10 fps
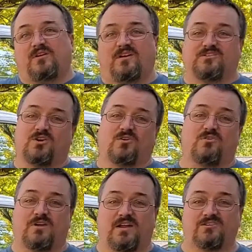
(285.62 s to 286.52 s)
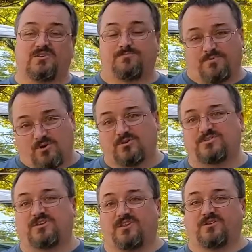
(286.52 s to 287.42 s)
A charcoal canister purge
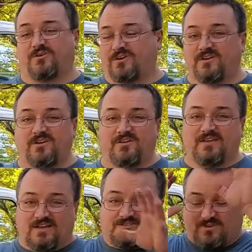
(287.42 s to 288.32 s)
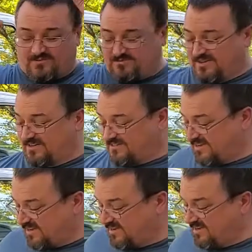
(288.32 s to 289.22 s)
solenoid. That's what I'm trying to
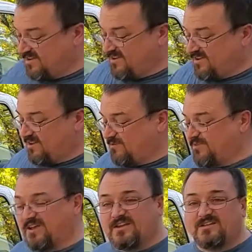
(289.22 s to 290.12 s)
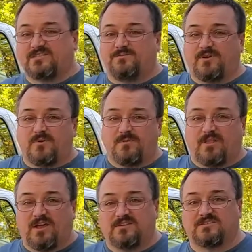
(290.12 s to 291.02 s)
say. That needs to be
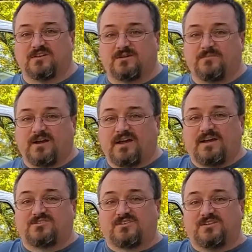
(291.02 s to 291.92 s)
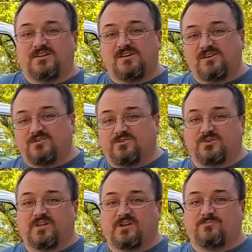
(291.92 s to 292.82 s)
replaced. I actually
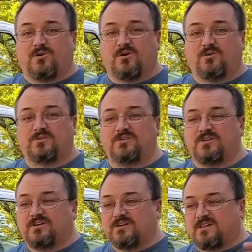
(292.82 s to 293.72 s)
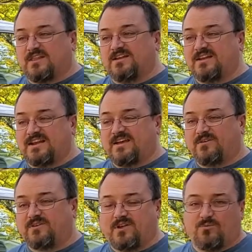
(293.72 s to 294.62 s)
took that apart, cleaned it
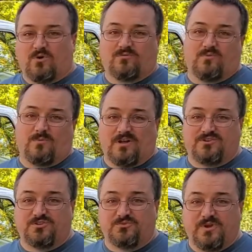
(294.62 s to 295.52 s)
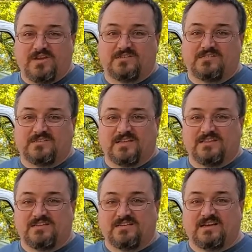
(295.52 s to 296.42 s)
out. It worked for about 2 weeks, and then
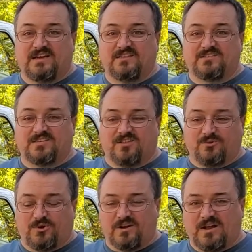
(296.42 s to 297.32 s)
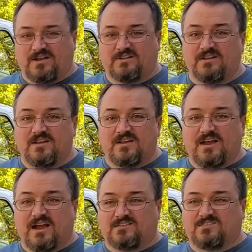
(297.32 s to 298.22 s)
the solenoid on it
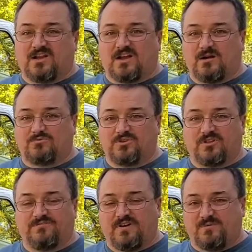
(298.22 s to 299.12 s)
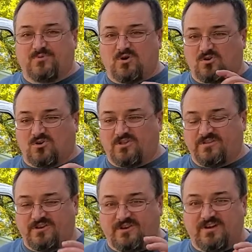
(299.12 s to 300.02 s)
got stuck. I'm sure the fine particle in
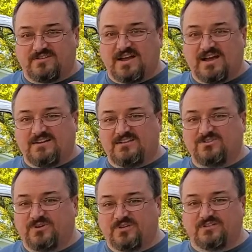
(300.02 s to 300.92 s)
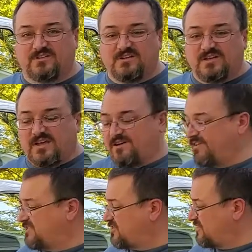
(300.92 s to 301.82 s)
there had gotten into it and
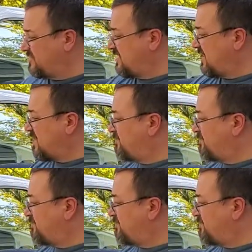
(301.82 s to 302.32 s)
eventually stuck it.